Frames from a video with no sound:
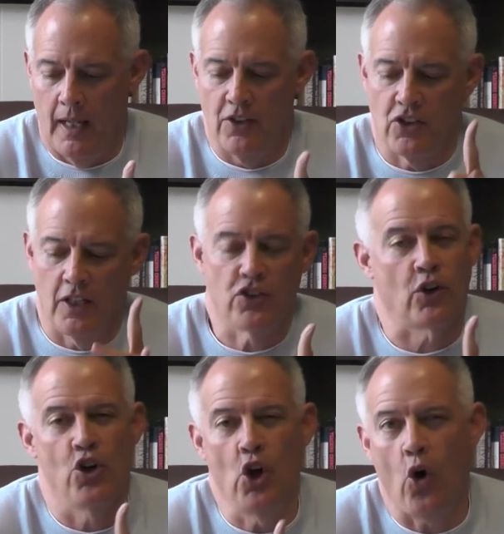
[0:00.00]
And since
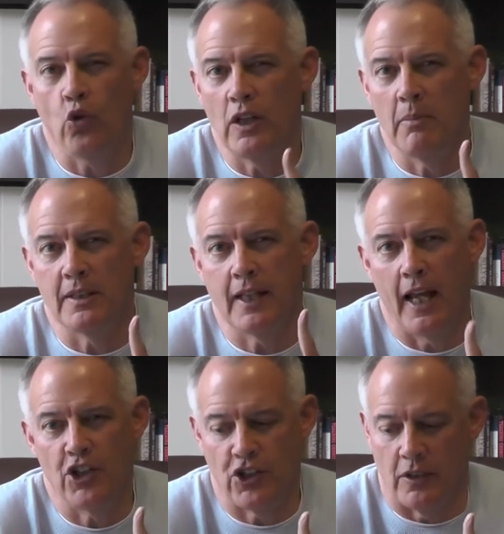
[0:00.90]
there are no
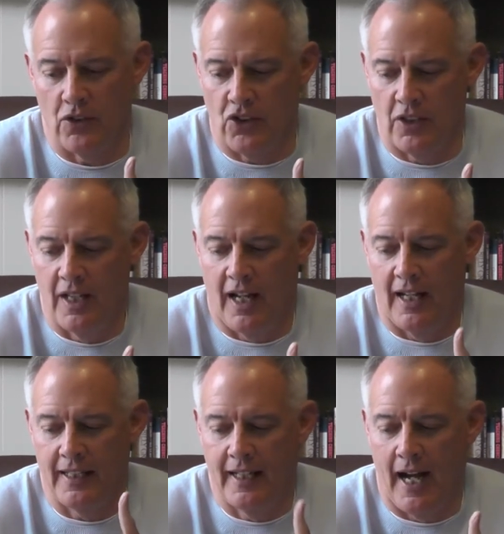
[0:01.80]
limitations
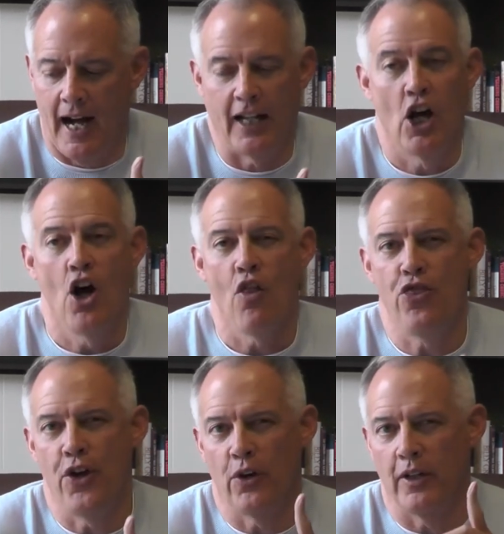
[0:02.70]
on God,
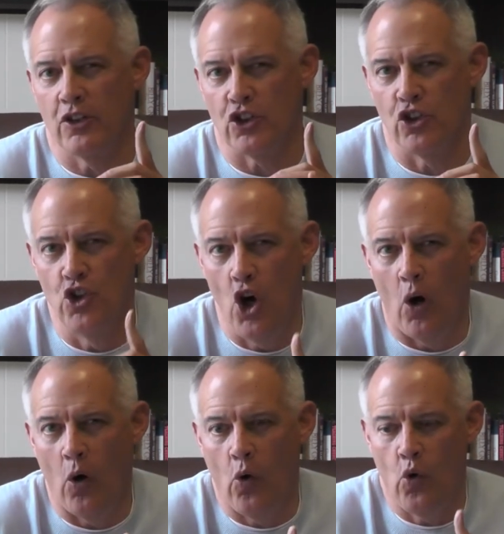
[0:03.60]
there is
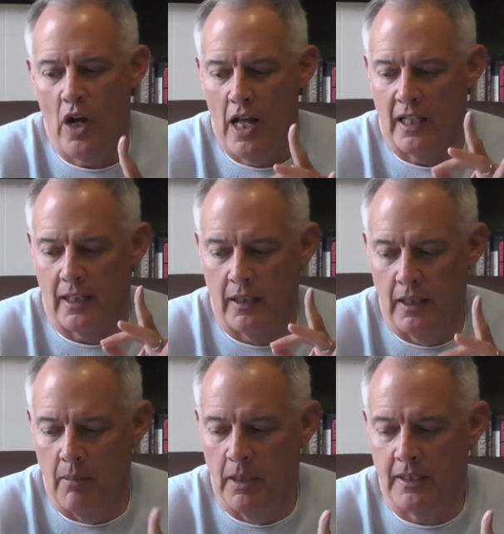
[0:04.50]
no
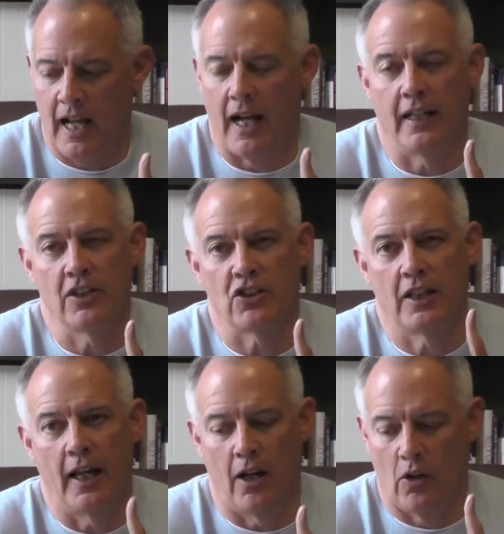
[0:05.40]
limit on His
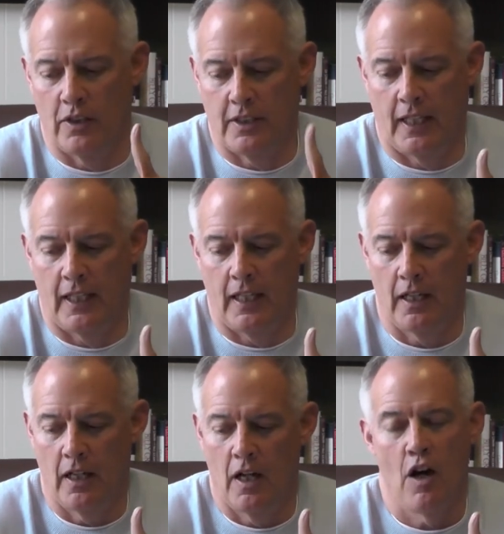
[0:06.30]
guarantee
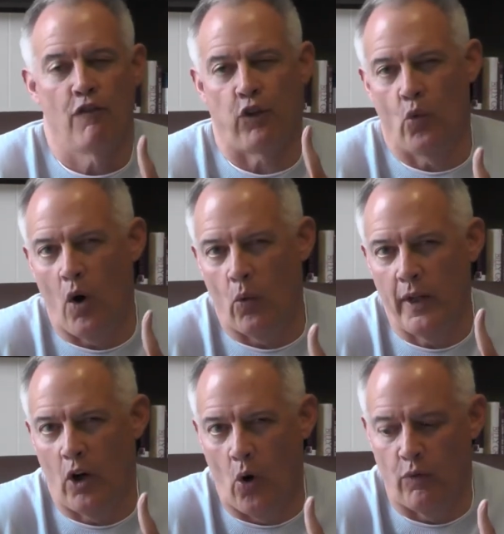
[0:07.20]
for what
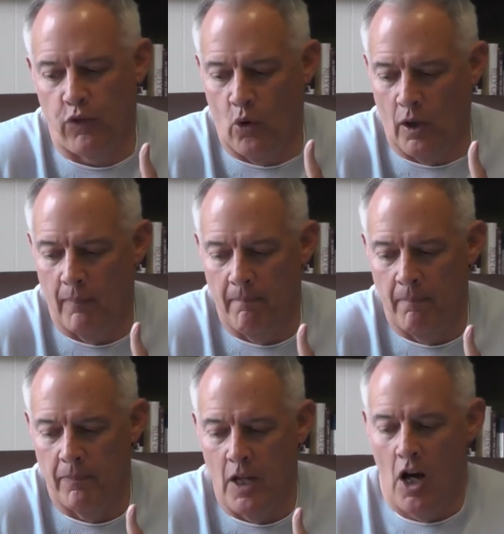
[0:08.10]
we hope for.
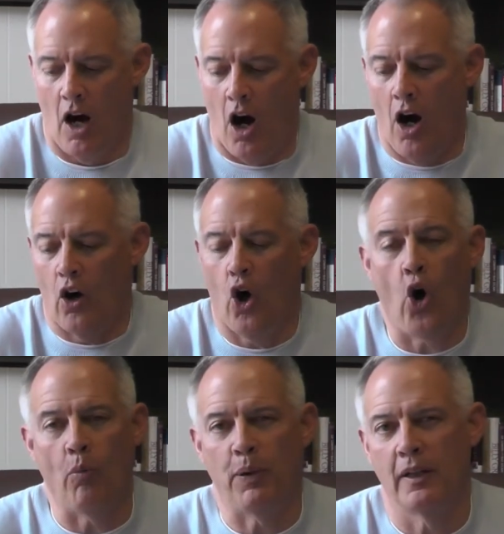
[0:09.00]
Our
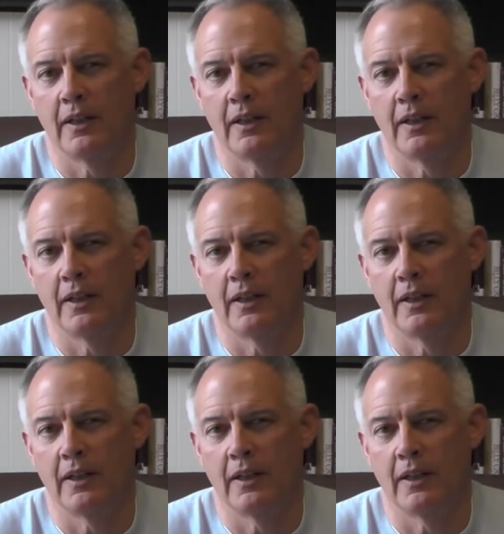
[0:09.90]
hope